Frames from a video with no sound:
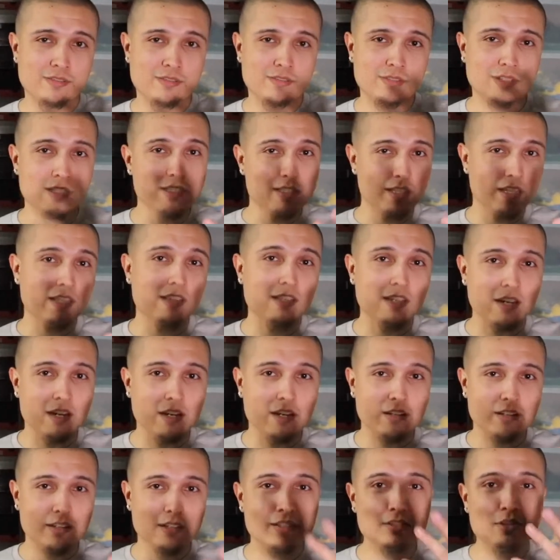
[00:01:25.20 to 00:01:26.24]
Let's get
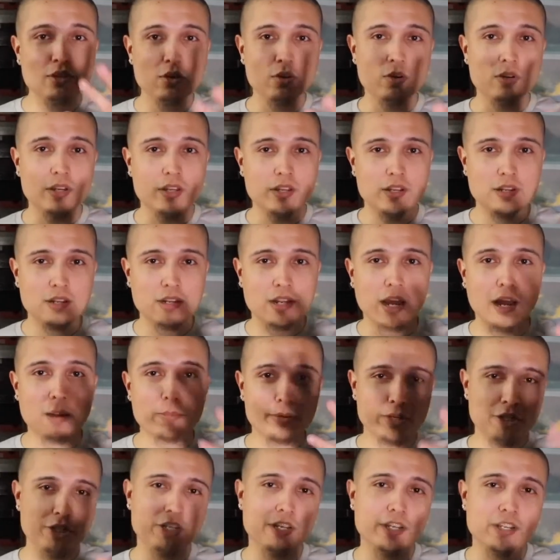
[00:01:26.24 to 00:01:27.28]
there. Let's do it. I
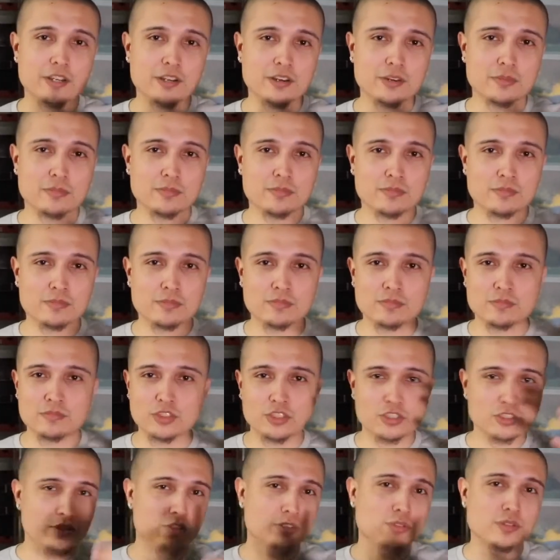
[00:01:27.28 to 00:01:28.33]
appreciate the help.
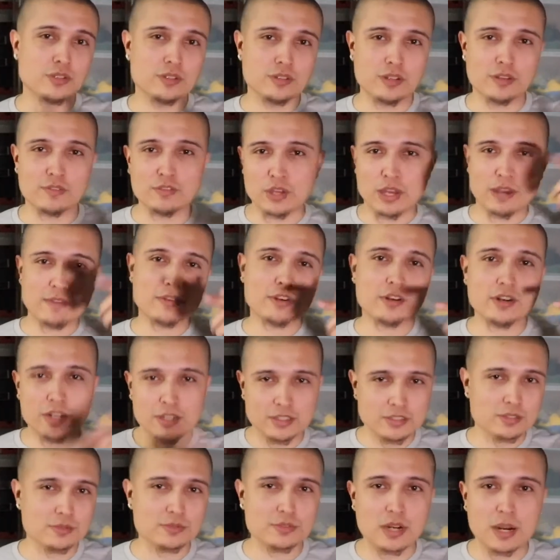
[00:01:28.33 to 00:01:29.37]
Just do it. If you haven't
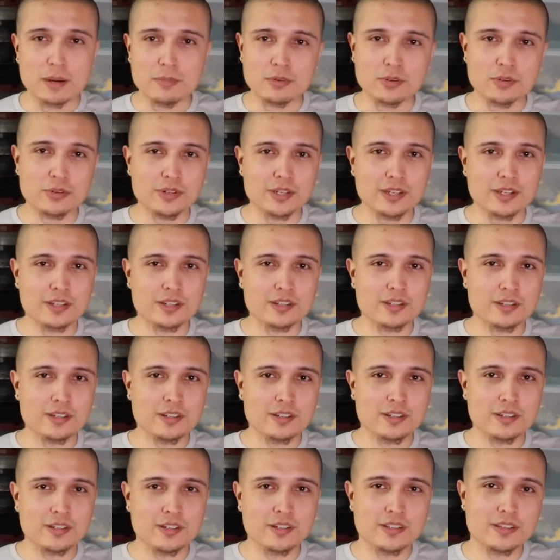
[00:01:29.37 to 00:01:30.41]
already, subscribe real quick.
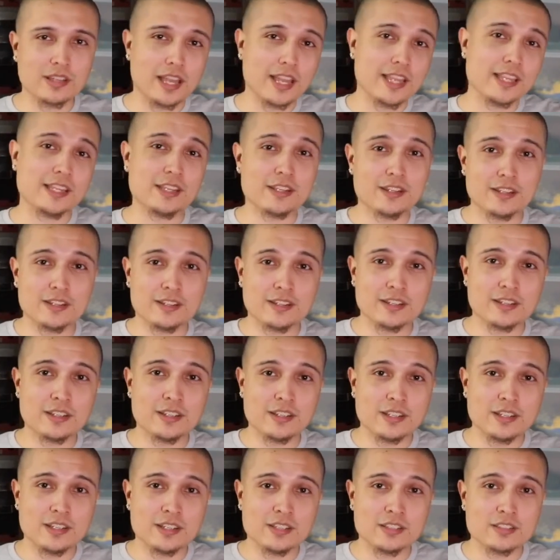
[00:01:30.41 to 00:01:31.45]
Like it.
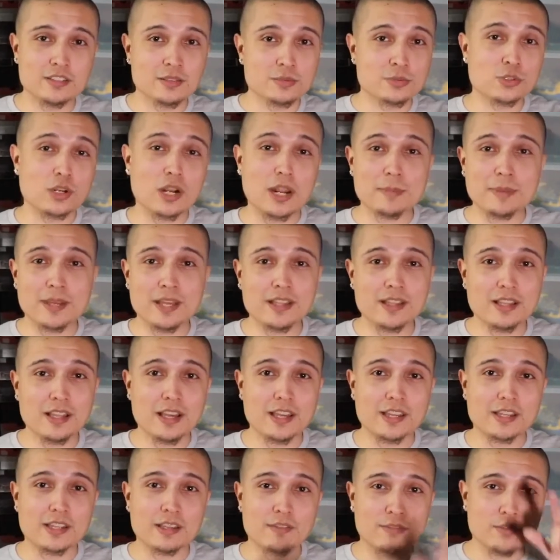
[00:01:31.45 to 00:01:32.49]
Subscribe and
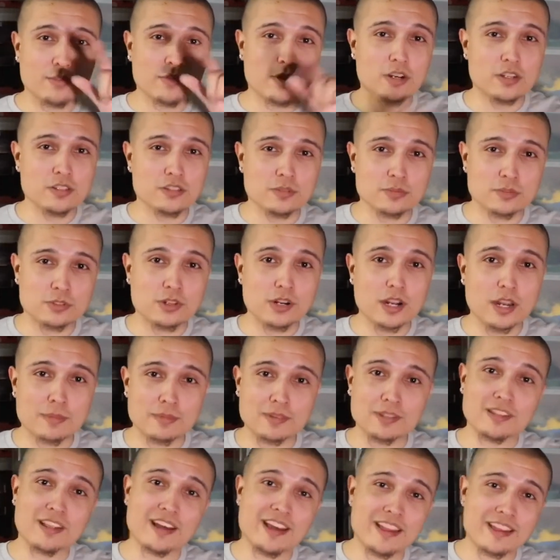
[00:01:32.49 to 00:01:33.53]
like. If you've already
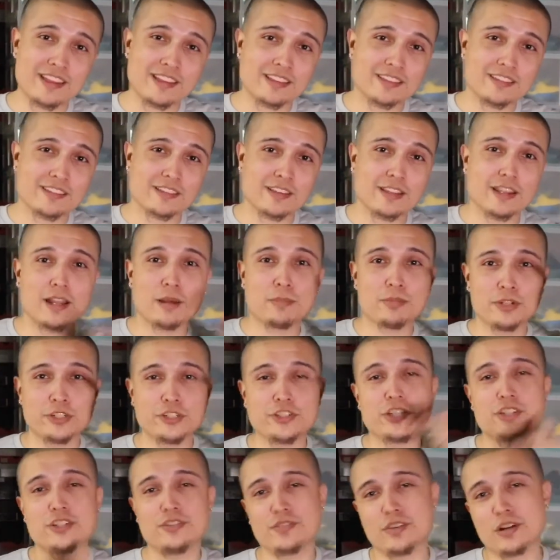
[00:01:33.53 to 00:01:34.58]
subscribed, like. And I
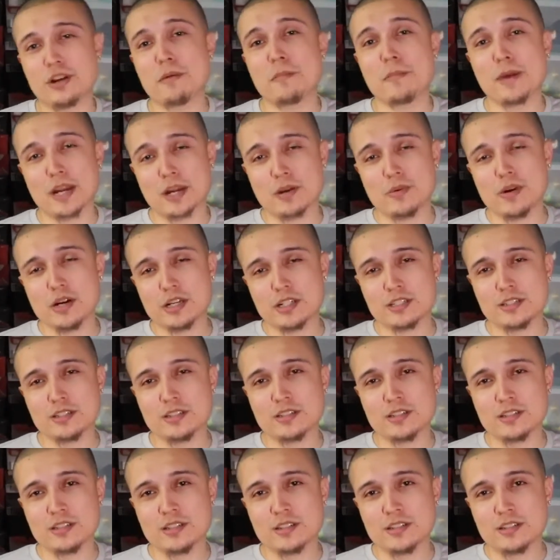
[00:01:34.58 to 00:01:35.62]
appreciate you for coming back and watching.
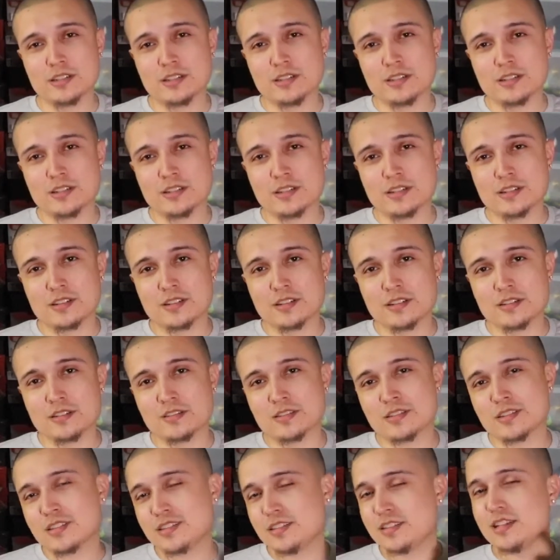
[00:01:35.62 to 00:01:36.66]

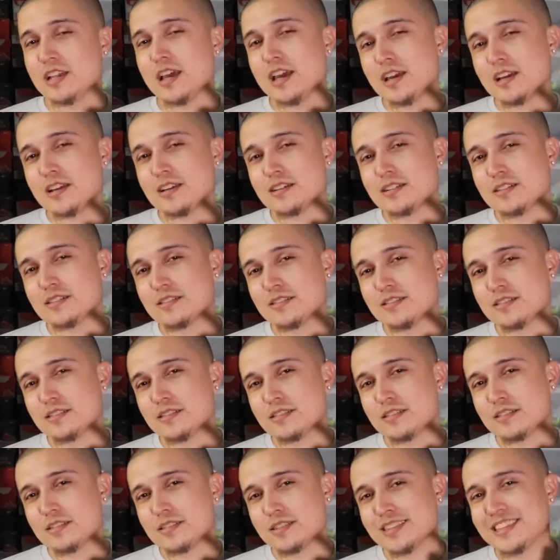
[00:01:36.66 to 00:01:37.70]
So today,
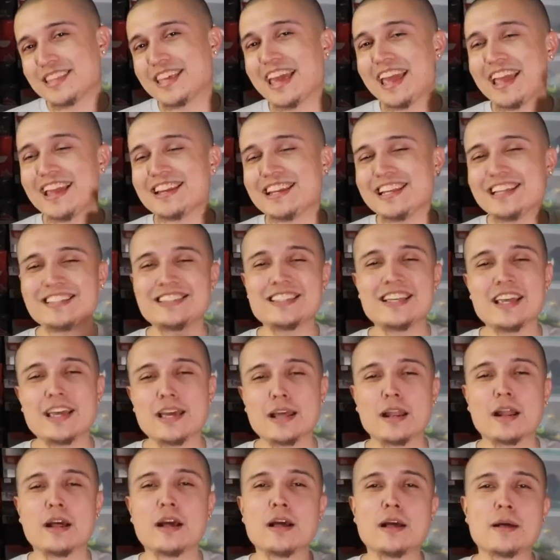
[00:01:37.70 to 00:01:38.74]

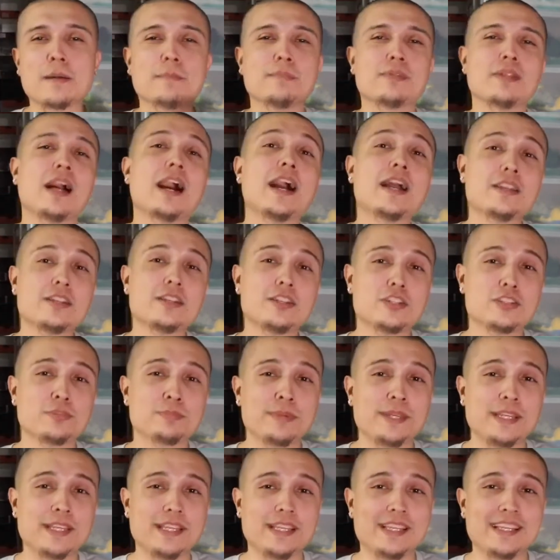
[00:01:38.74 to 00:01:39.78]
KD10 Blinders
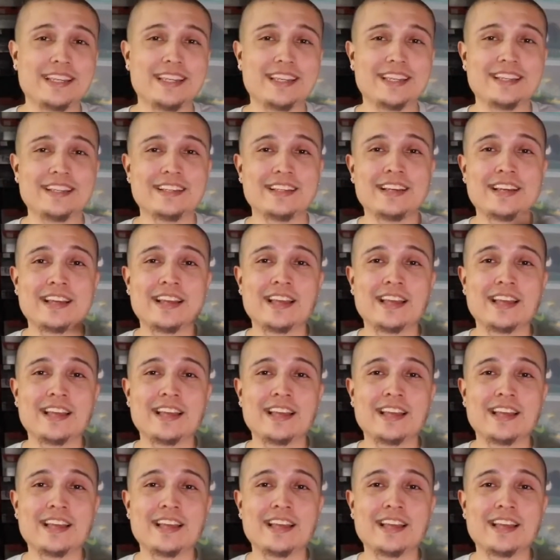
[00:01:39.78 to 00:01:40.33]
PE,